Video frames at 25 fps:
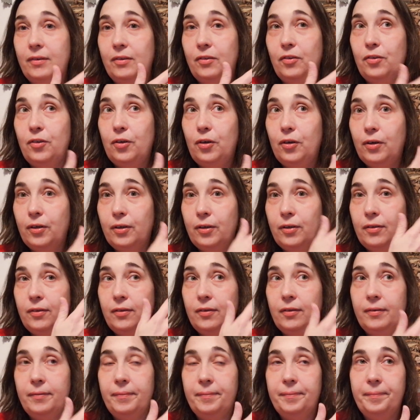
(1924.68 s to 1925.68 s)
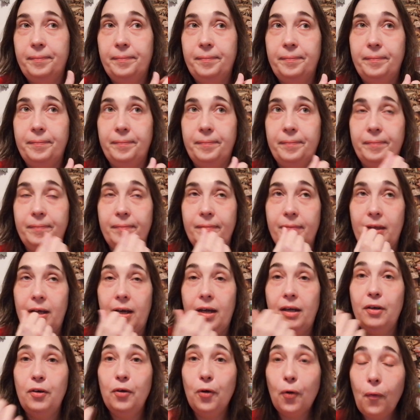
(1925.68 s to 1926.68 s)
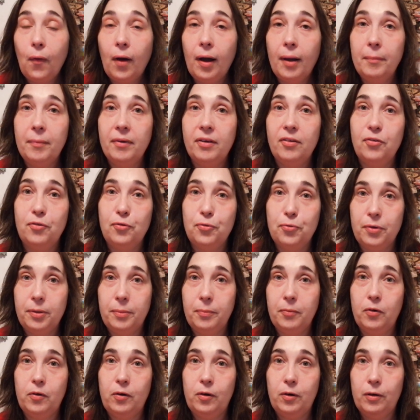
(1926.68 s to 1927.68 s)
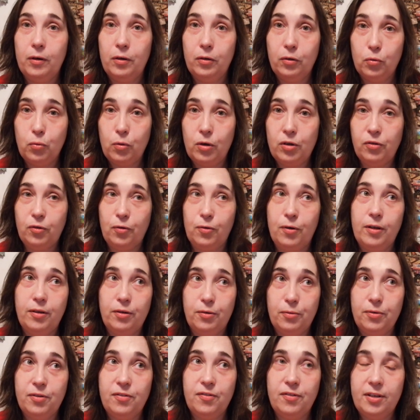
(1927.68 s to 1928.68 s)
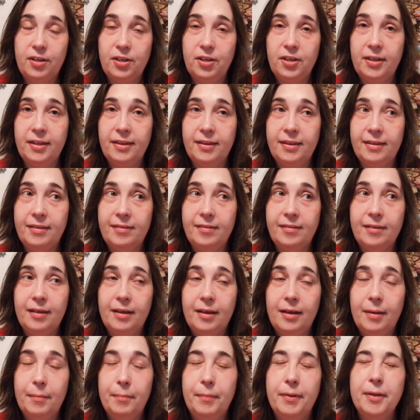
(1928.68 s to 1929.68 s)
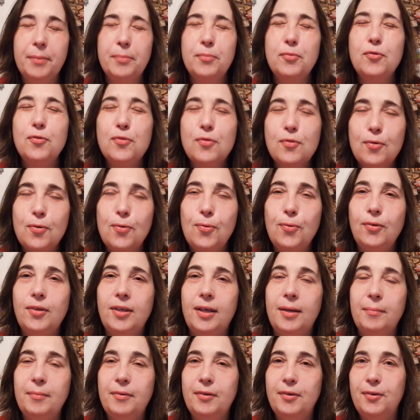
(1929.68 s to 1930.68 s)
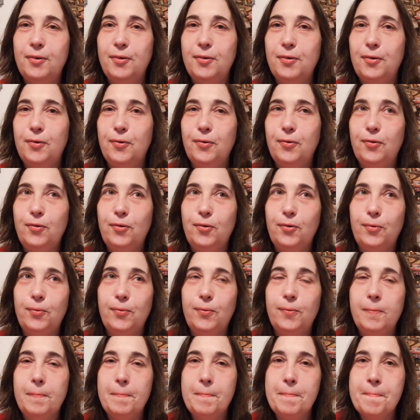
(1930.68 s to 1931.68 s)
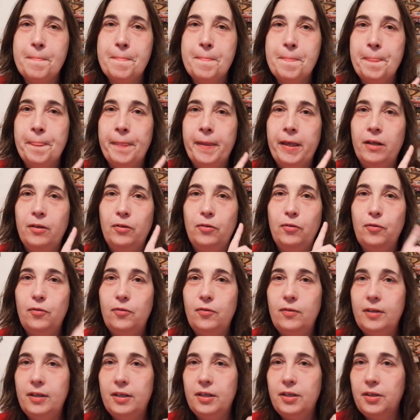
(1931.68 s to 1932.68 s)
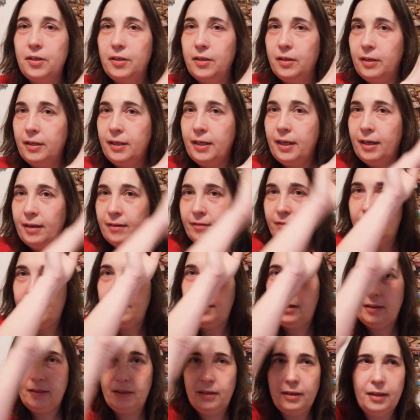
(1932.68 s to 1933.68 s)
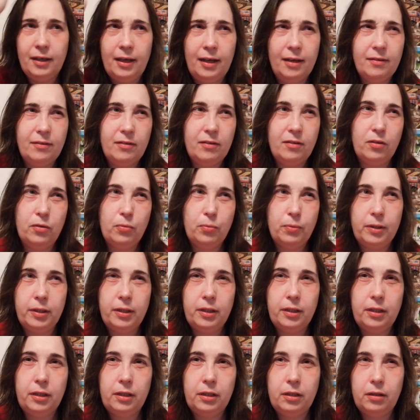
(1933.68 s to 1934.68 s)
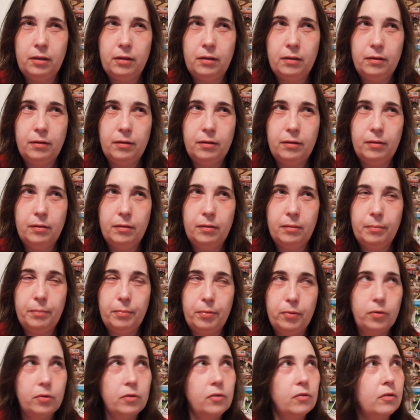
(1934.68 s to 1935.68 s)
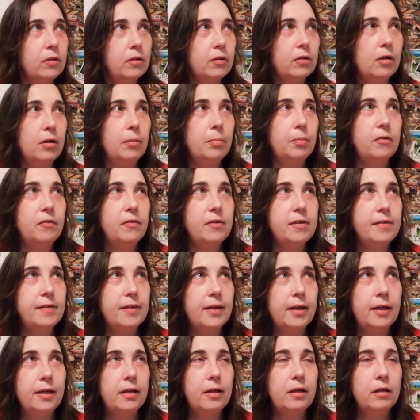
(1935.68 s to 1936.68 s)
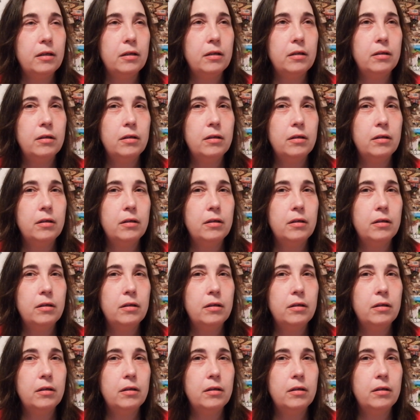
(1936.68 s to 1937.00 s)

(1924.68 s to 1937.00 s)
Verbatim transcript: start I know I'm extreme cross-country stitching this, but I'm so tempted, you know, to to stitch. He has, I think he has three birds on top of his head.